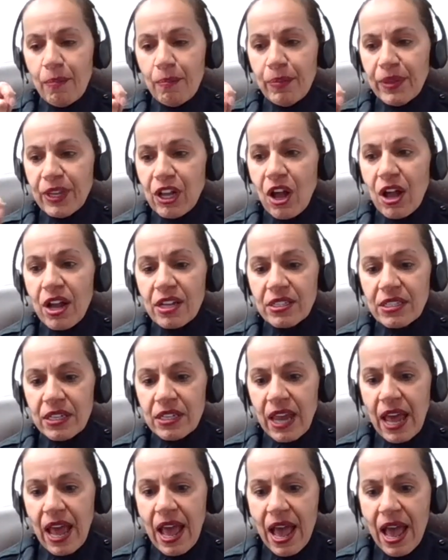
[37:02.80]
Because
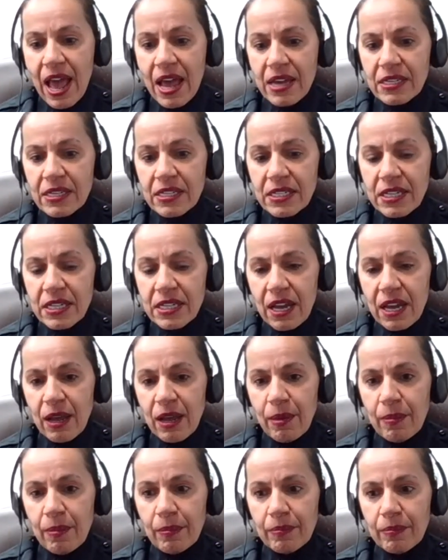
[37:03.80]
it had,
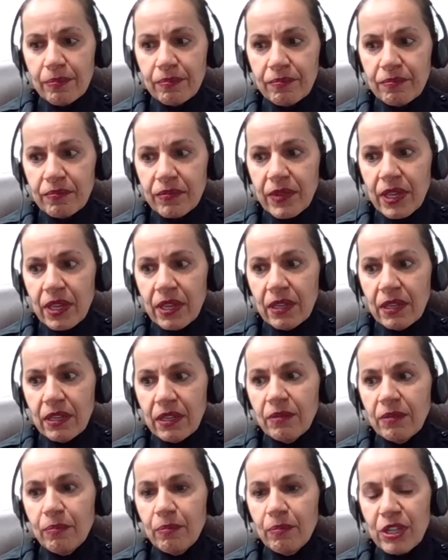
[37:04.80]

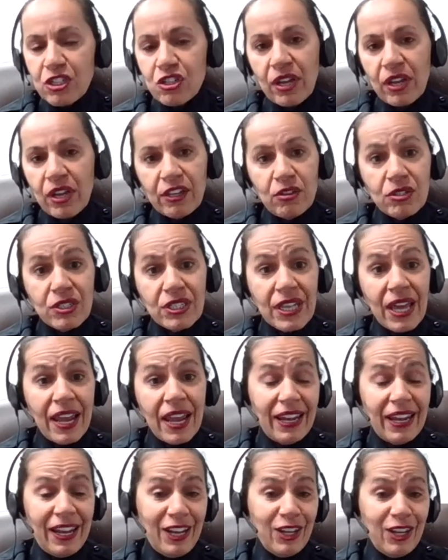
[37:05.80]
much like you
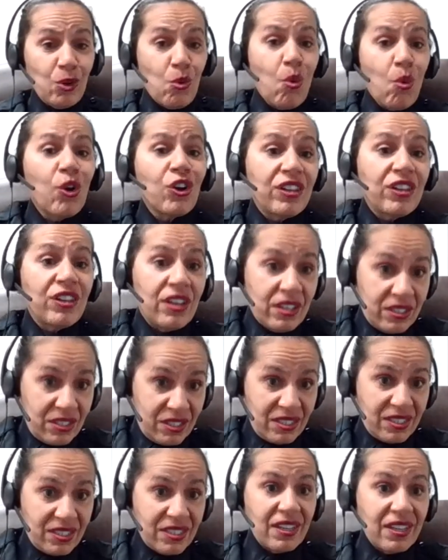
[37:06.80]
said, an
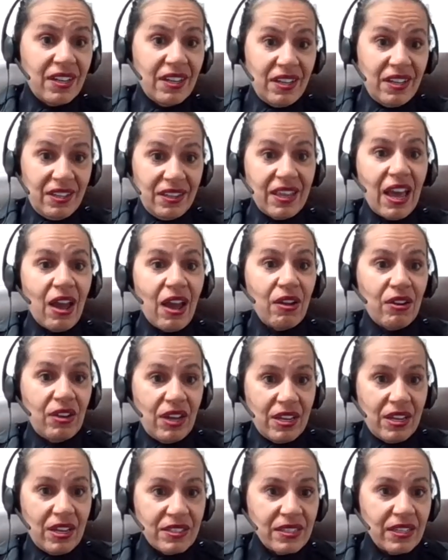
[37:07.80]
ordinance that
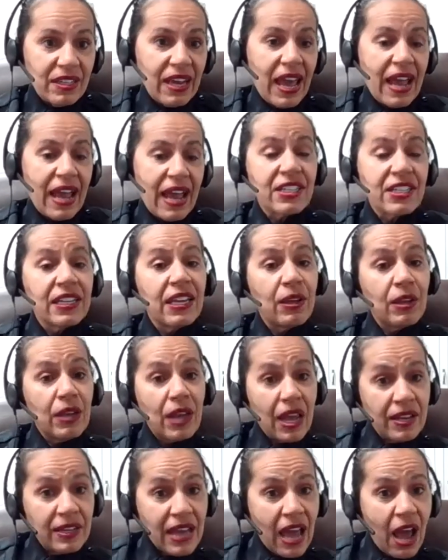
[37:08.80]
is enacting it,
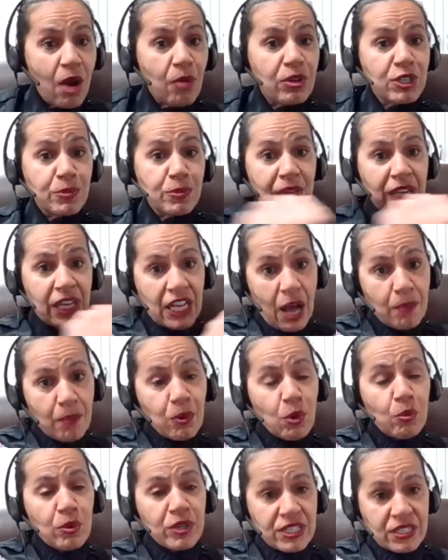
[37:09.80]
and now it's being
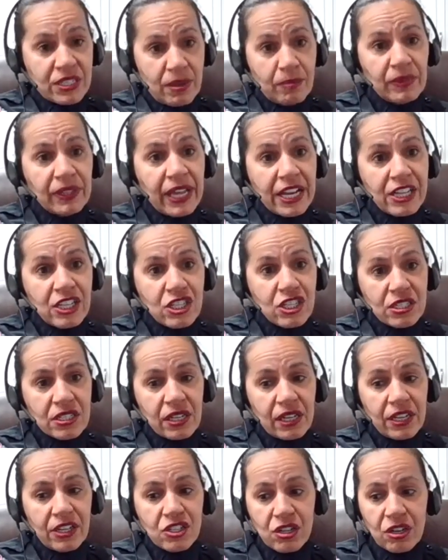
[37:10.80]
coupled with some
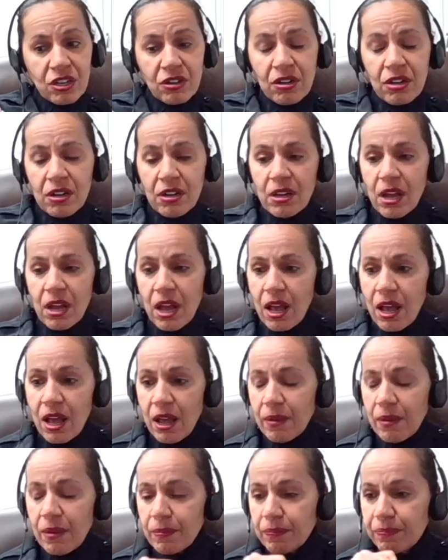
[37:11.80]
legislature
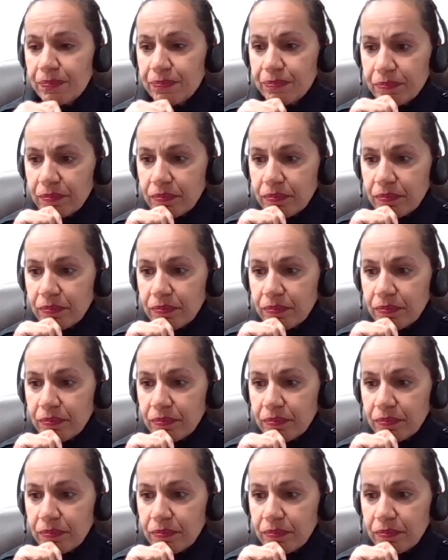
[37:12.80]
and